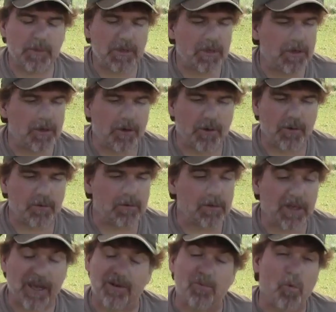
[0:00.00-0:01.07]
you know,
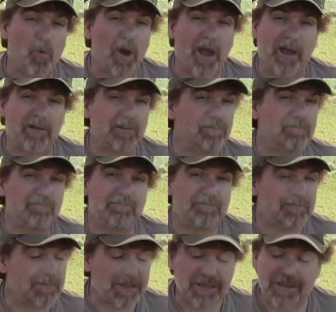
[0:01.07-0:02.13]
getting wet.
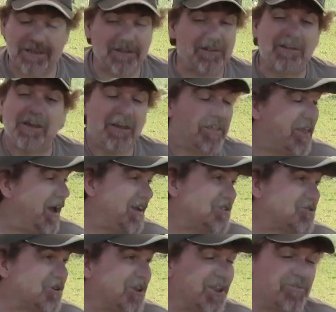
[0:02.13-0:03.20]

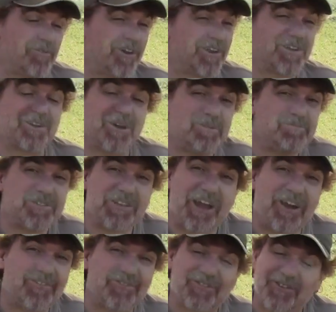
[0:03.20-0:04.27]
That's really what it comes
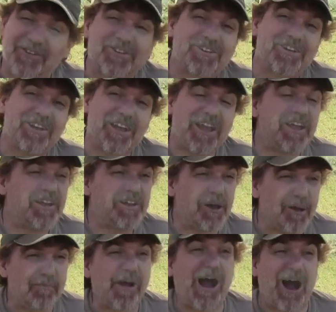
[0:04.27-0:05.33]
down to. You're going to end
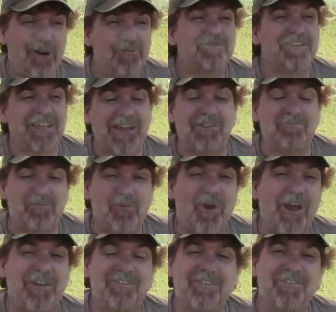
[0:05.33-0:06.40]
up out getting
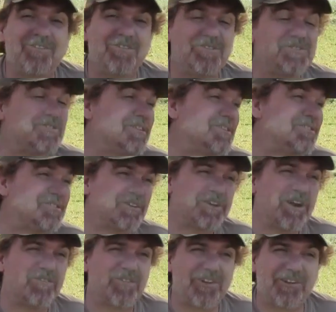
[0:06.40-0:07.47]
wet. You use this to
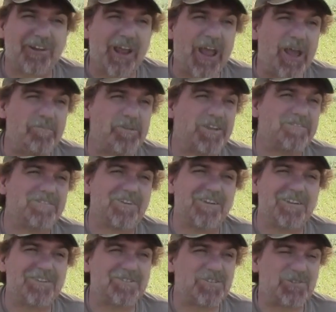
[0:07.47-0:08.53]
cover your hammock
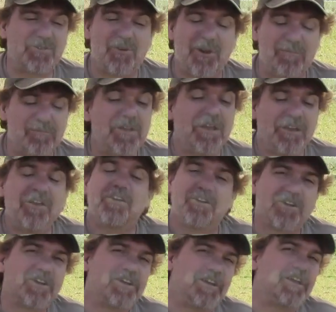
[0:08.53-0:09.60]
during a storm,
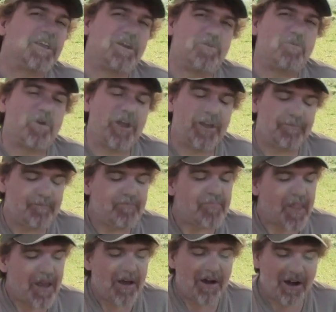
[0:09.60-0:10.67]
you're going to get wet.
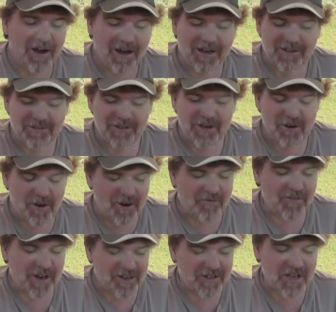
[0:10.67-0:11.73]
You know,
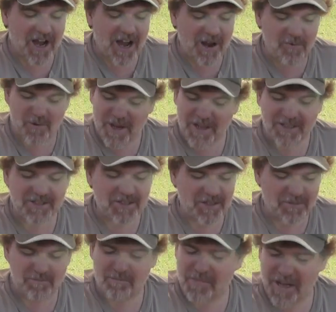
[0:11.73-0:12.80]
if there's high winds
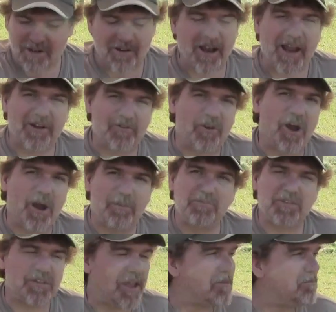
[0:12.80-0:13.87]
and big
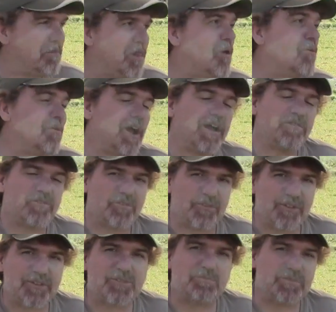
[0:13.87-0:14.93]
raindrops, they blow right
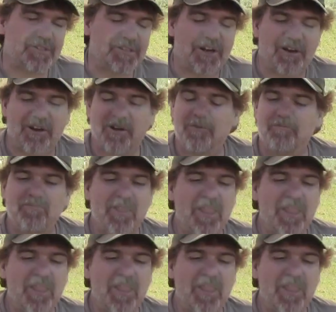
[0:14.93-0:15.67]
through this material.